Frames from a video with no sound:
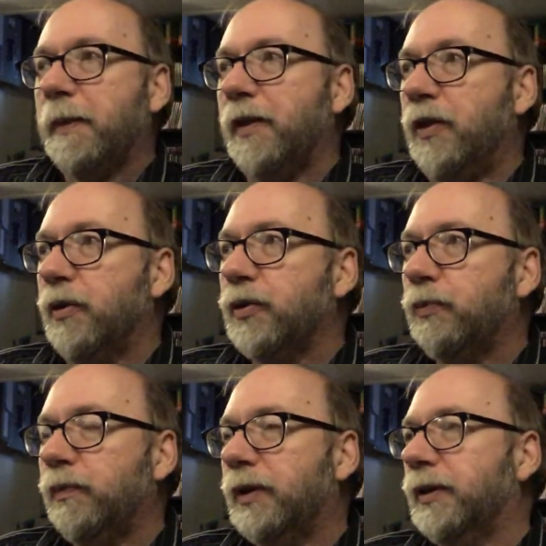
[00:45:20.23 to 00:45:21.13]
there's
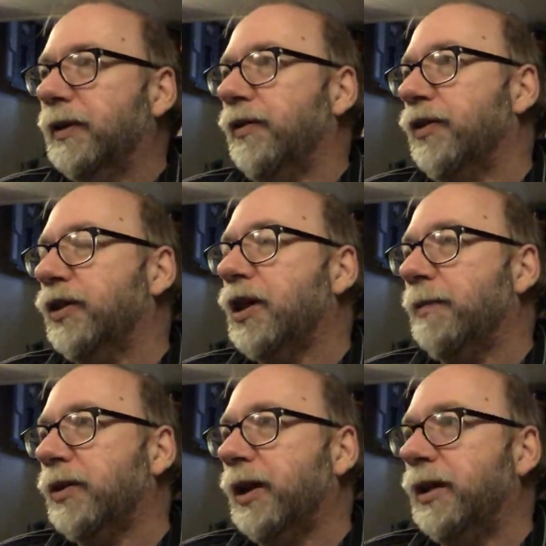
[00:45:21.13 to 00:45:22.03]
there's a
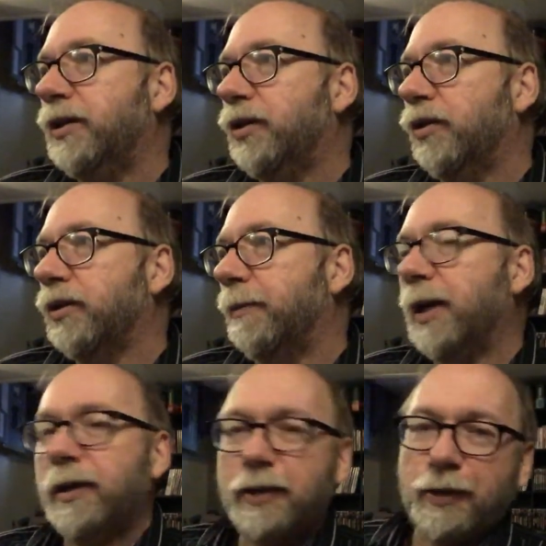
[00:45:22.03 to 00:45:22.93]
couple Canadian shows I'm
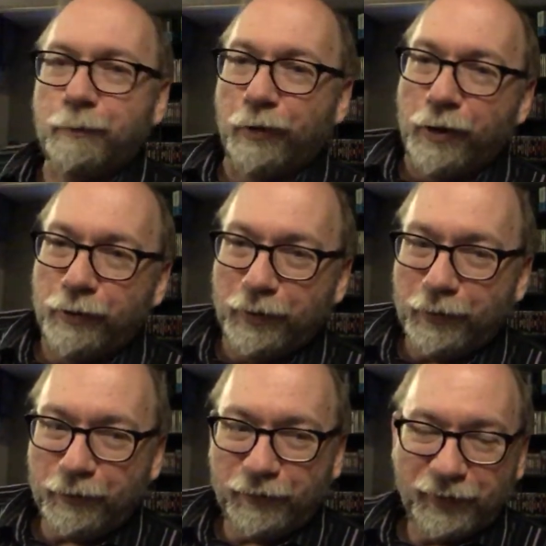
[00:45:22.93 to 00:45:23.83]
not exactly proud
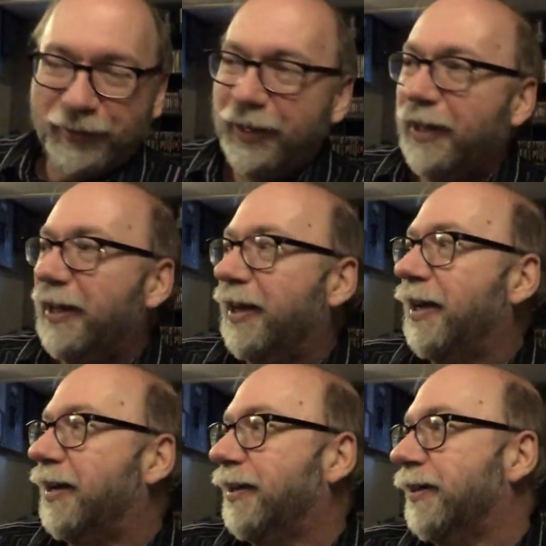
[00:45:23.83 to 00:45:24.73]
of
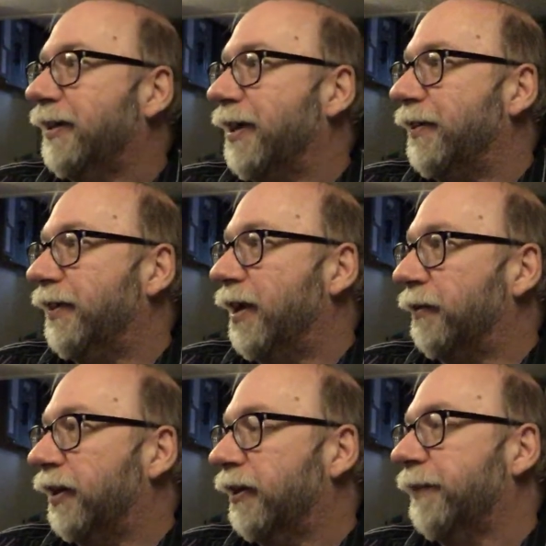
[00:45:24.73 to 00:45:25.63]
uh,
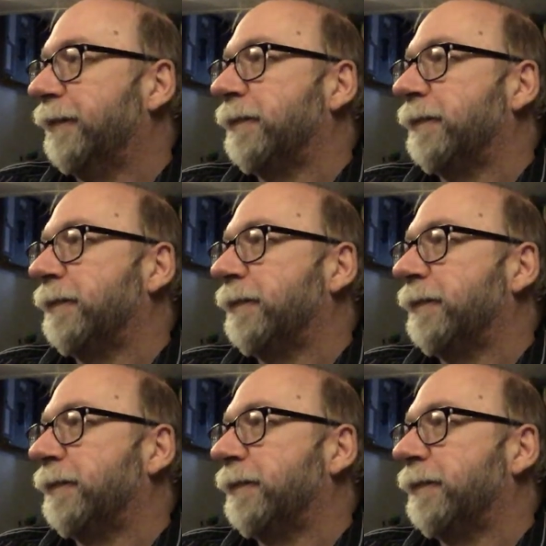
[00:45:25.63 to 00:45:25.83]
out there.